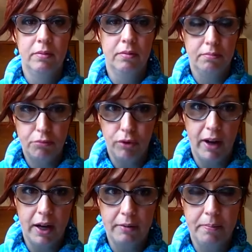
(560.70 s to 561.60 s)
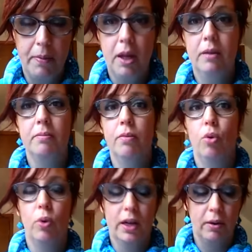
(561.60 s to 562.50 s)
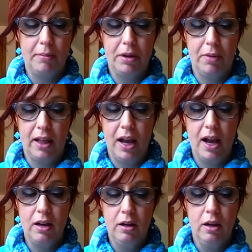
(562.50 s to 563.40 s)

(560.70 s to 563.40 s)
move on. What do I mean by that?